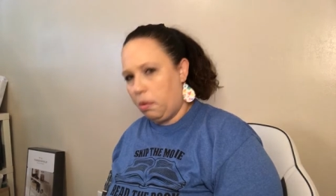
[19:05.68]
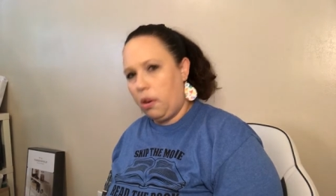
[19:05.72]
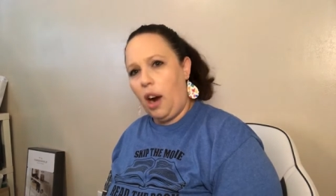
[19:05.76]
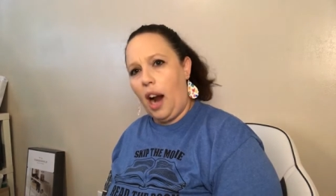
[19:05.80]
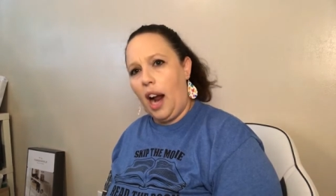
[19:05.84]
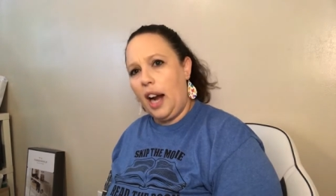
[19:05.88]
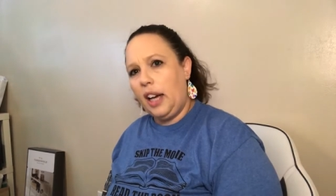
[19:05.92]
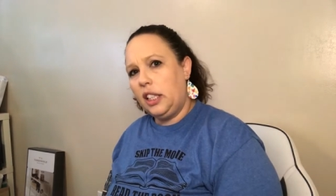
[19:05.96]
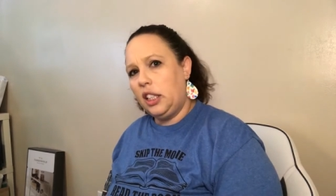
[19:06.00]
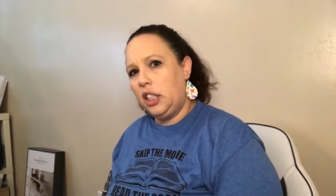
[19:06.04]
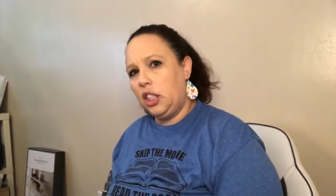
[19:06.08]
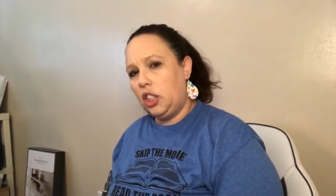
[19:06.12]

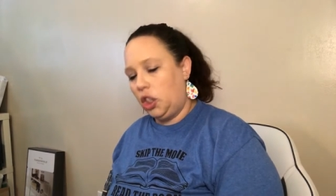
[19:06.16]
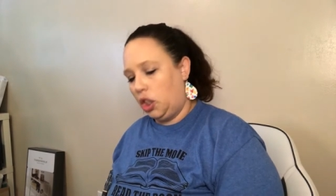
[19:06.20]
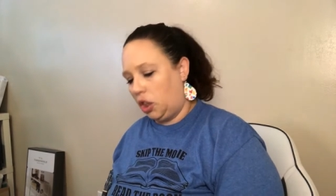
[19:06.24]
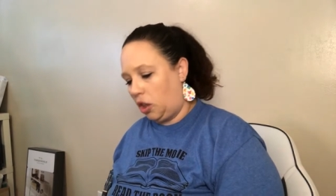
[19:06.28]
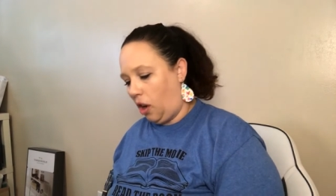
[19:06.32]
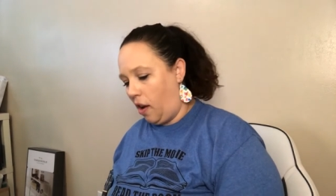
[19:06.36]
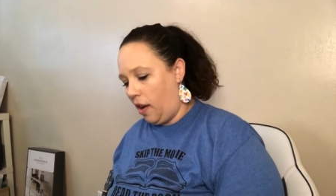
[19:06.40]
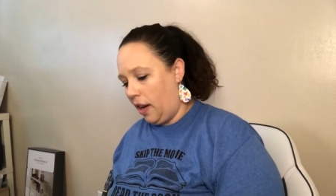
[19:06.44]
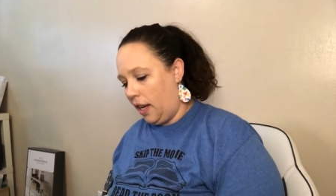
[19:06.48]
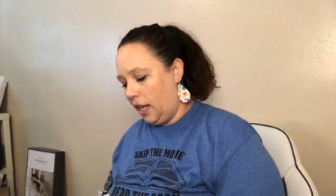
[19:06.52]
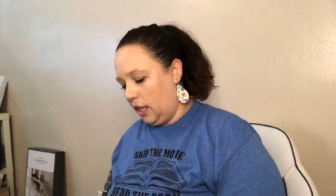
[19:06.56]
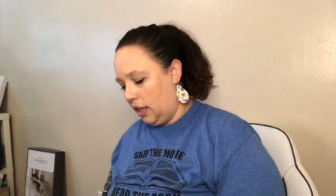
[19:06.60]
practiced
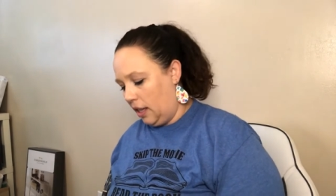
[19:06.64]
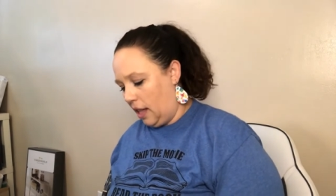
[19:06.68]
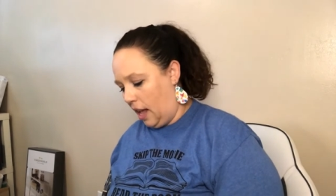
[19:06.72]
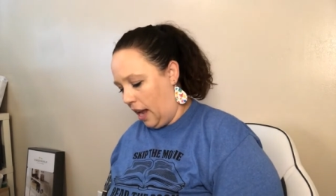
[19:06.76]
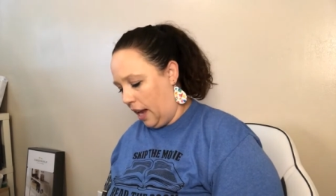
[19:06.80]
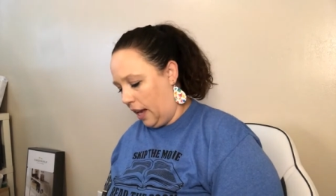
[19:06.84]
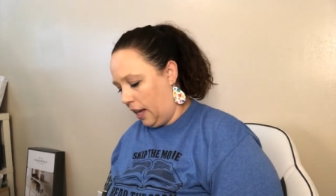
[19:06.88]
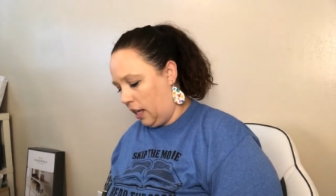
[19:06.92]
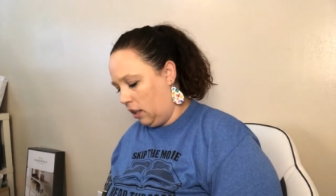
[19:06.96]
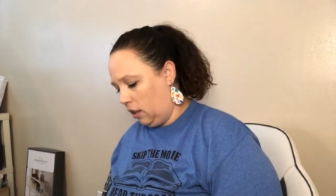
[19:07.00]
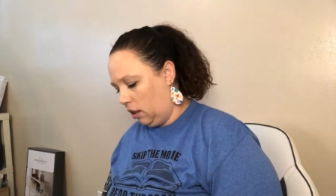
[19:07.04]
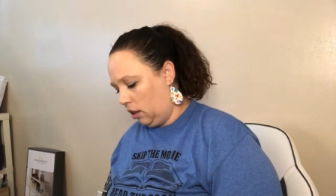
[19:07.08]
drawing
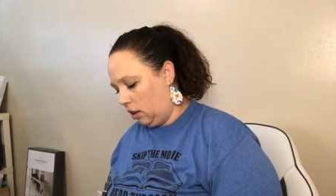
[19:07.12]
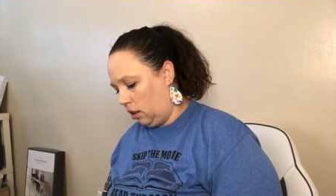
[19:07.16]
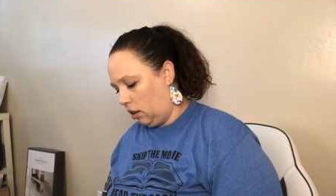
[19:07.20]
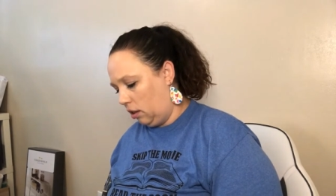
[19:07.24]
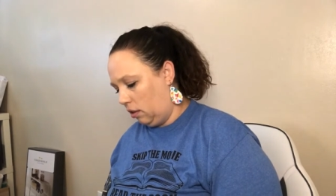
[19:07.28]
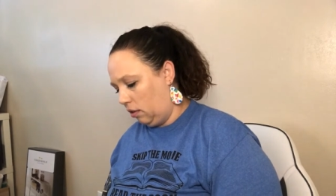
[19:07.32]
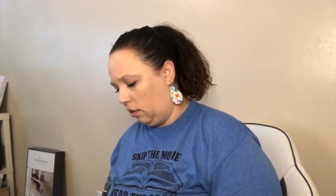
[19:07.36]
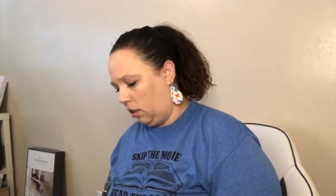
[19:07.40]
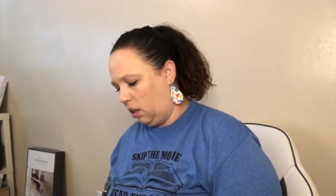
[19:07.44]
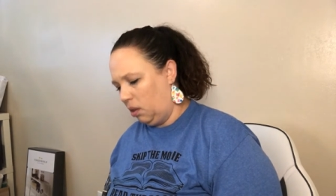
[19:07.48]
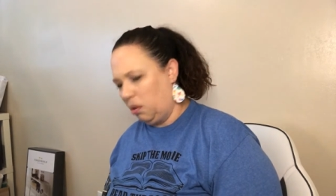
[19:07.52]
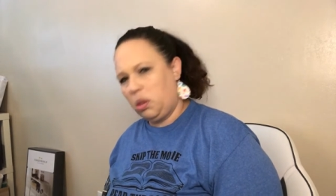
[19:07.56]
lines.
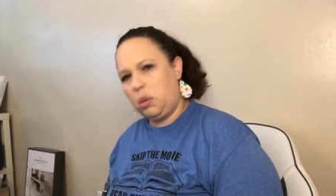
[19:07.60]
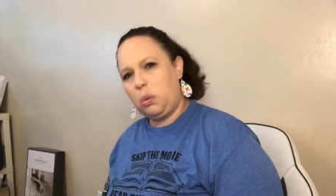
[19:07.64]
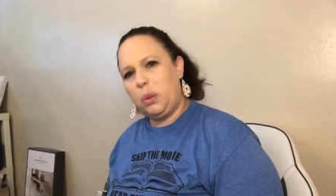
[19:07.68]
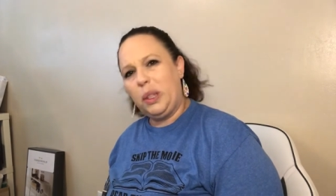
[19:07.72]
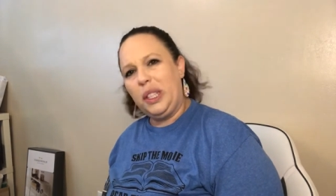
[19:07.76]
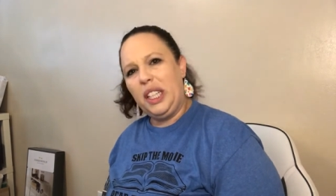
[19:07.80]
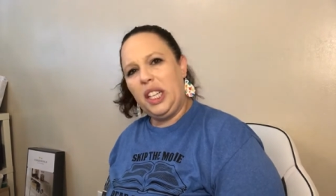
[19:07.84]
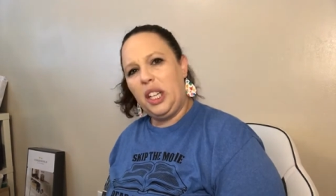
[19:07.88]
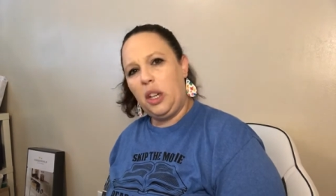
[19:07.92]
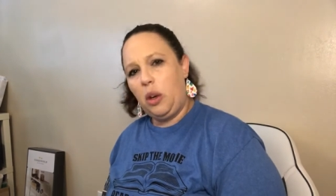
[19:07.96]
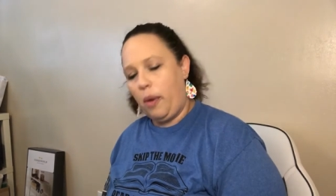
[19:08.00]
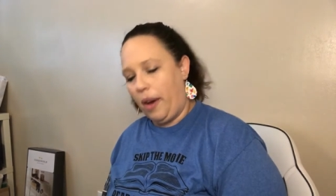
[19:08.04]
It was
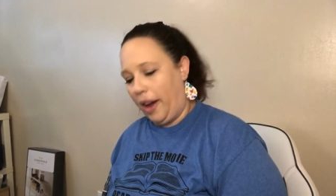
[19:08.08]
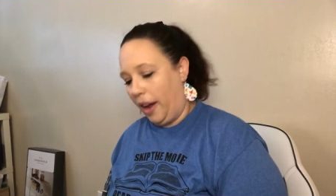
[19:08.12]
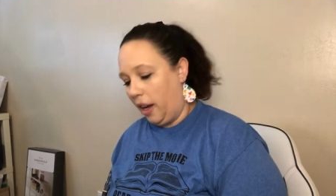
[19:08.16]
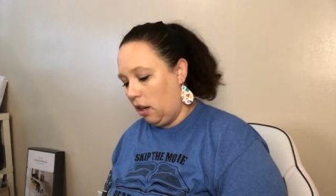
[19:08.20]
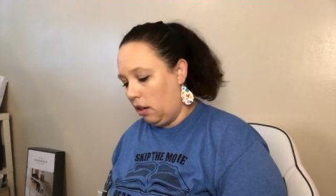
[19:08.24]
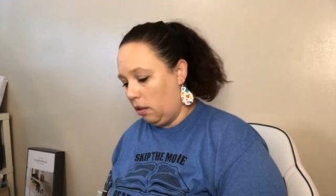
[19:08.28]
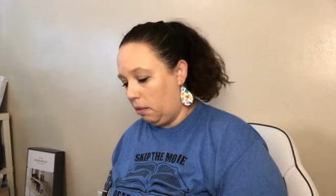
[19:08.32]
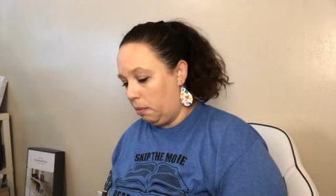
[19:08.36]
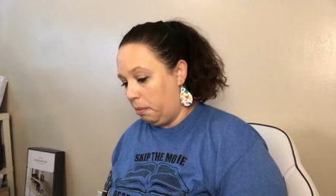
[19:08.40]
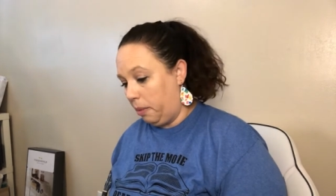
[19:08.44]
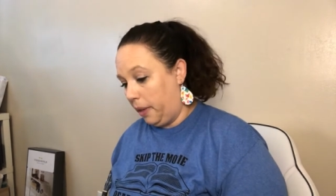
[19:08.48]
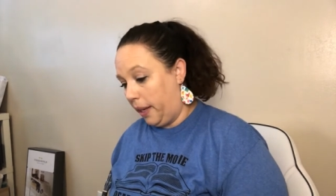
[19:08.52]
really quick,
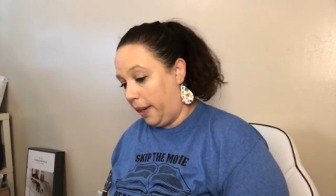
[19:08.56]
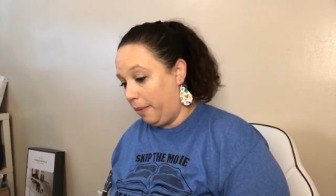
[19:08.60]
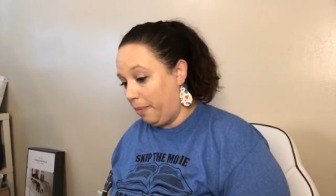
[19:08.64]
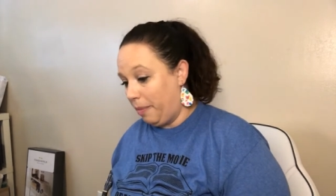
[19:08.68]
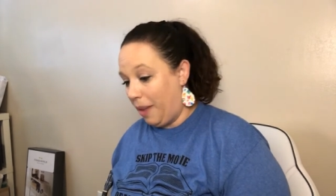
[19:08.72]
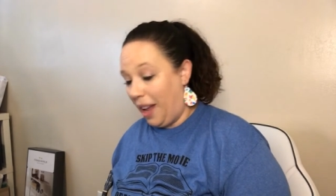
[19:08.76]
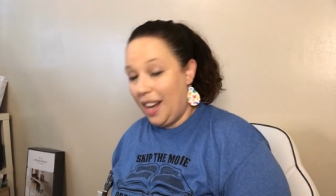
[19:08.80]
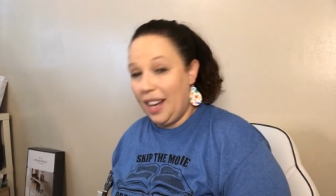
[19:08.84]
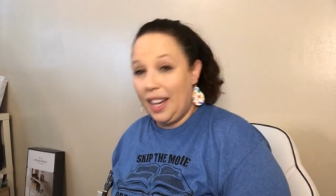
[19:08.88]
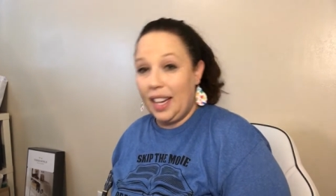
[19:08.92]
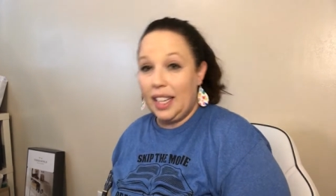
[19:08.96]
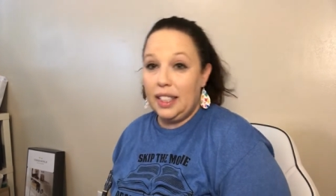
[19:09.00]
but
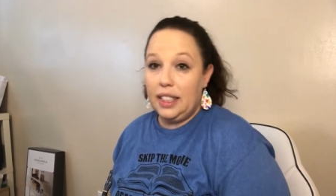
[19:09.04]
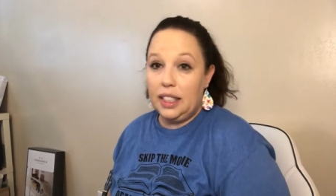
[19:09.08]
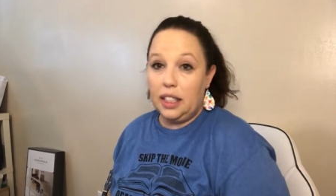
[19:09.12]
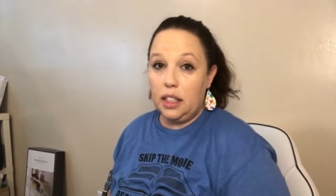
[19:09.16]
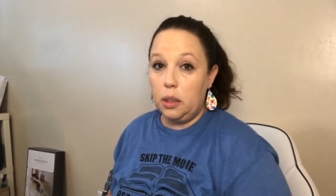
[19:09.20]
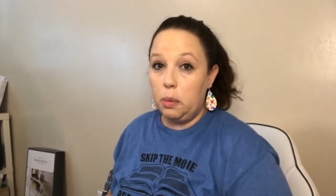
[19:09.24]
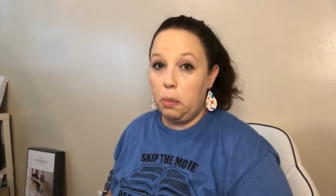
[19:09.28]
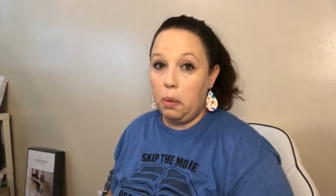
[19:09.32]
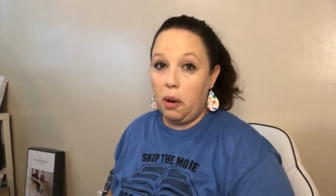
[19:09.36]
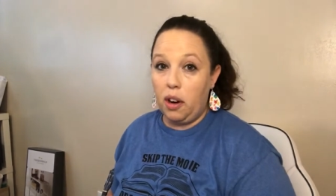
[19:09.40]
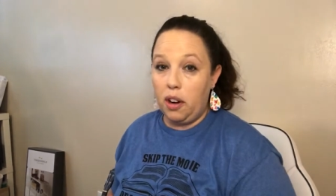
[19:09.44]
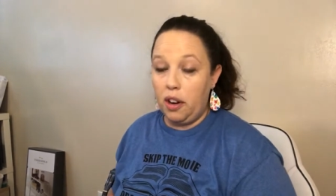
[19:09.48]
I guess
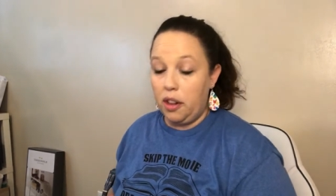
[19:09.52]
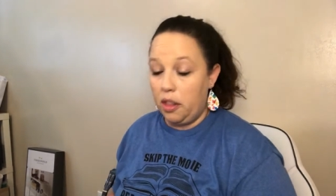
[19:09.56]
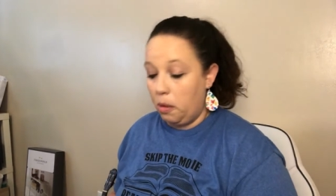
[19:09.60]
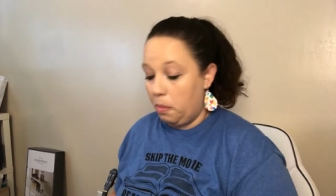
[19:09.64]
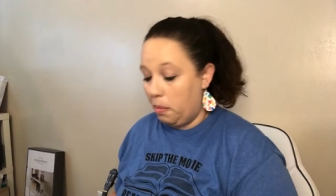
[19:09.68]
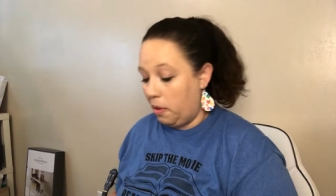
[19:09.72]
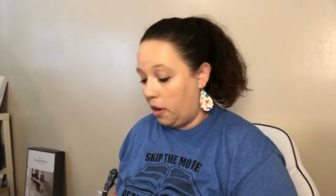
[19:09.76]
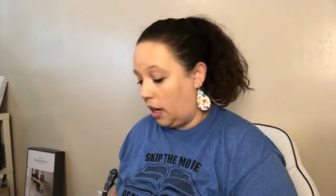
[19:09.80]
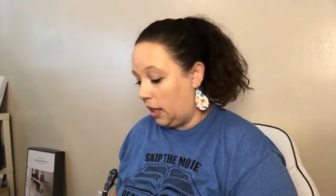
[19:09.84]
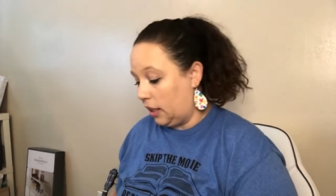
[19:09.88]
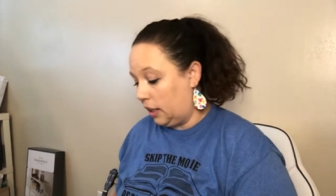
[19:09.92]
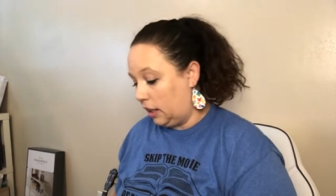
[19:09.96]
it's part of the
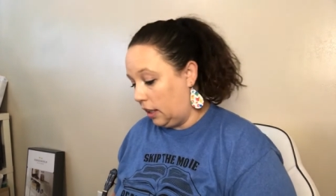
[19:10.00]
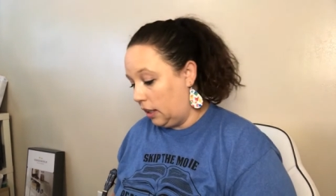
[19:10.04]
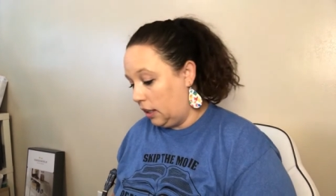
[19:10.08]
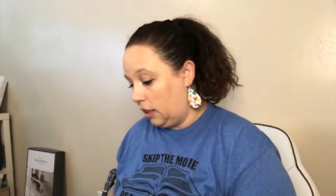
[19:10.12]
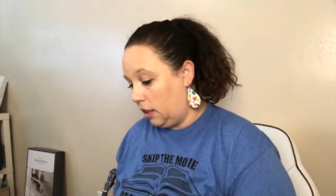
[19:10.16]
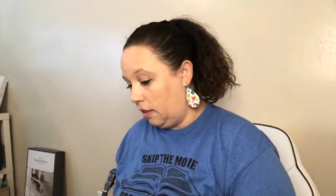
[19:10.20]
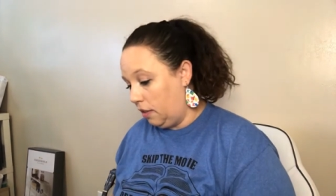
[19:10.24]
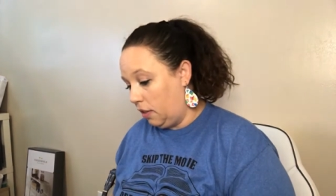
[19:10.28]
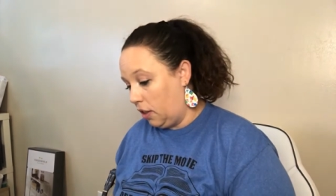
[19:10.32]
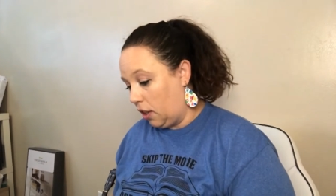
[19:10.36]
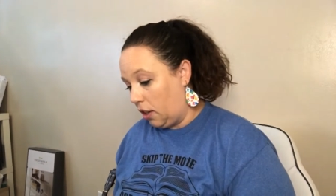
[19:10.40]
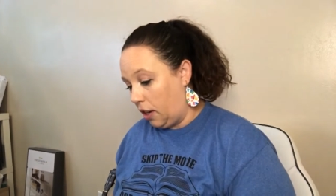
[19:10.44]
process
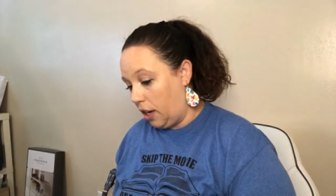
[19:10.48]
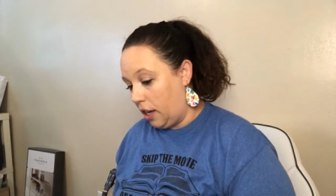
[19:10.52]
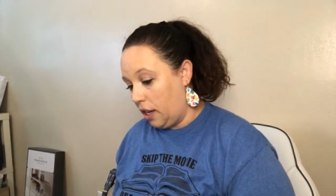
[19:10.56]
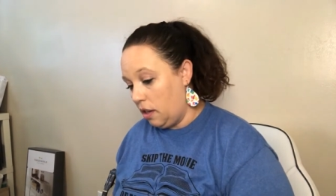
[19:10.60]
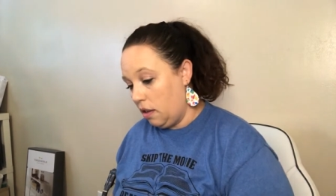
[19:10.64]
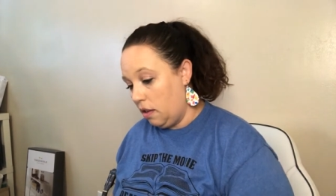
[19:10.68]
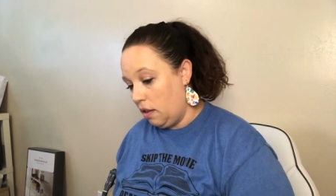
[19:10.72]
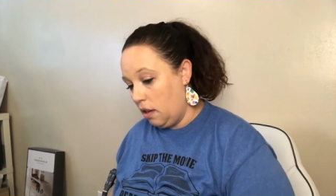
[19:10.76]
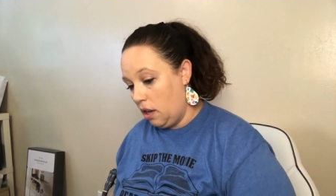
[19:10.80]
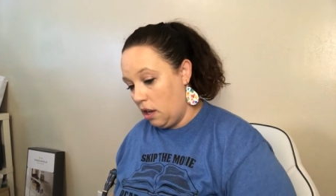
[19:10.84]
of learning.